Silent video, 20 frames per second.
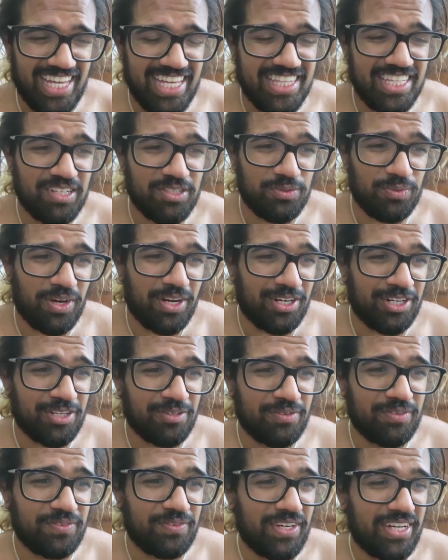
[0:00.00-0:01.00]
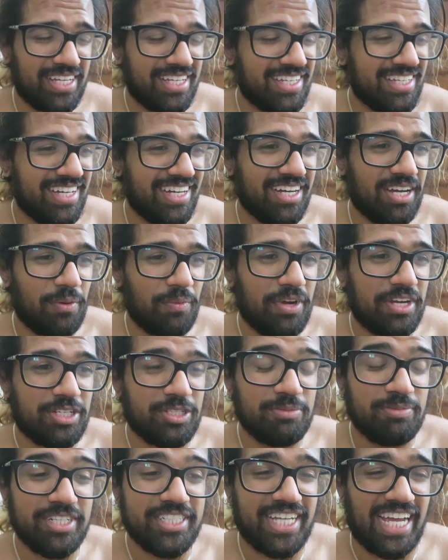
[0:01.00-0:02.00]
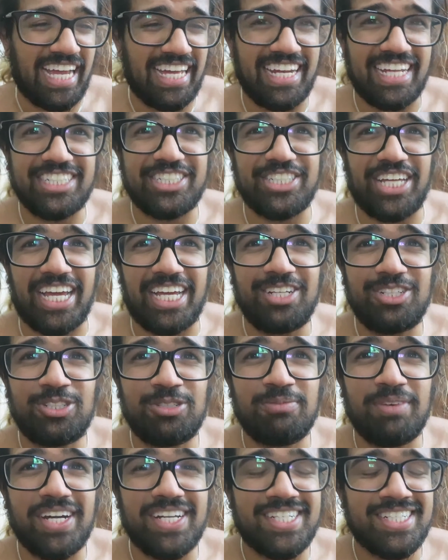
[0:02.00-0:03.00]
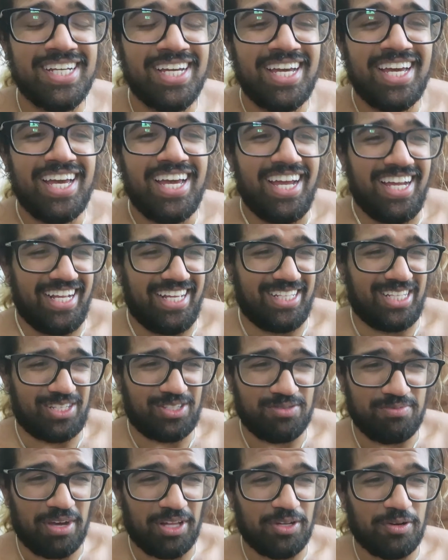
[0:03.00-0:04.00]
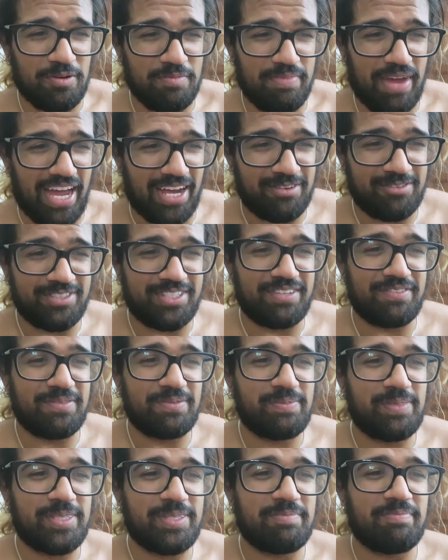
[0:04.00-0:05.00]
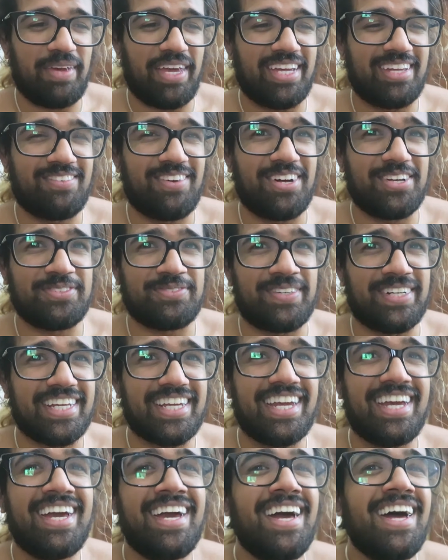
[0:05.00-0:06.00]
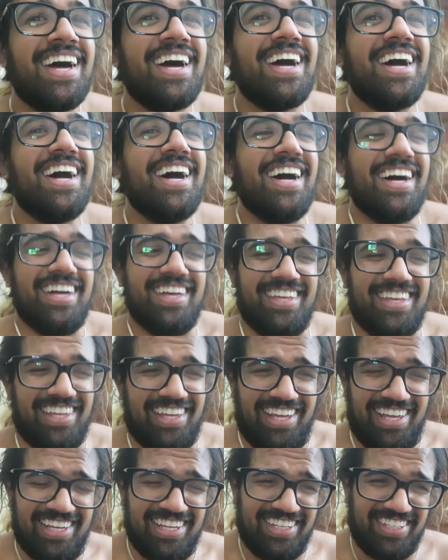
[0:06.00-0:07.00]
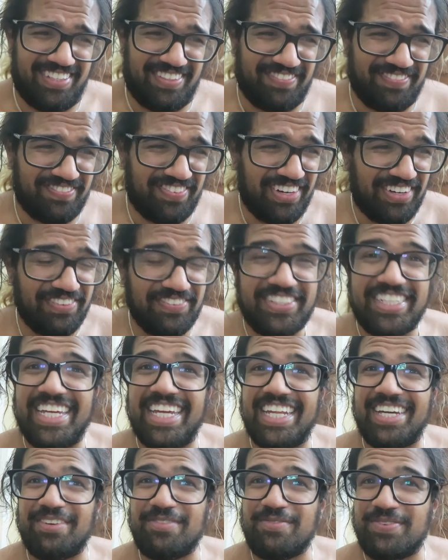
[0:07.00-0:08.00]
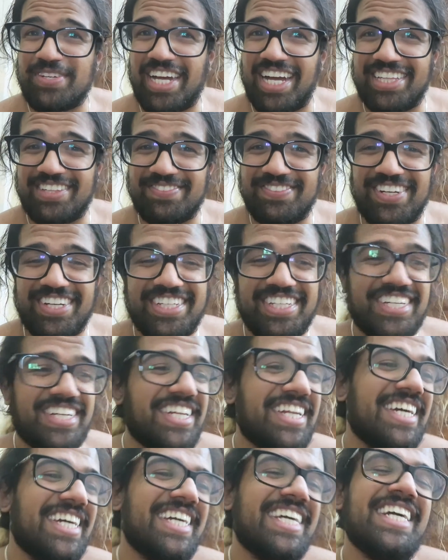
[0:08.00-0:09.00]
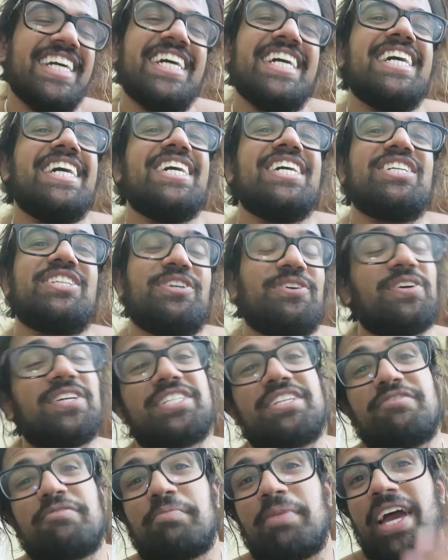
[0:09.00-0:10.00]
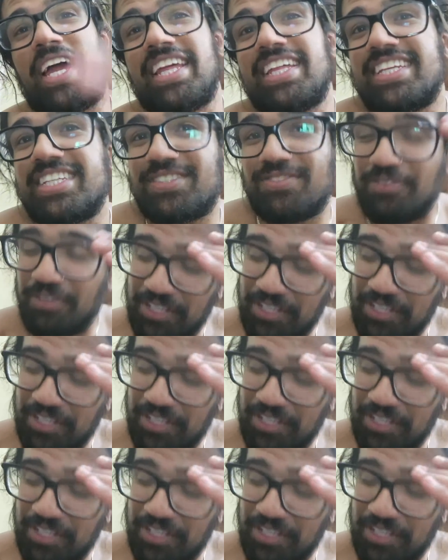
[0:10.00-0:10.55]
I think I was wearing too much, and I just ate too much, and like, so my lower back was giving me some pain while I was running. But we did it. We got the run done. So I wasn't even planning this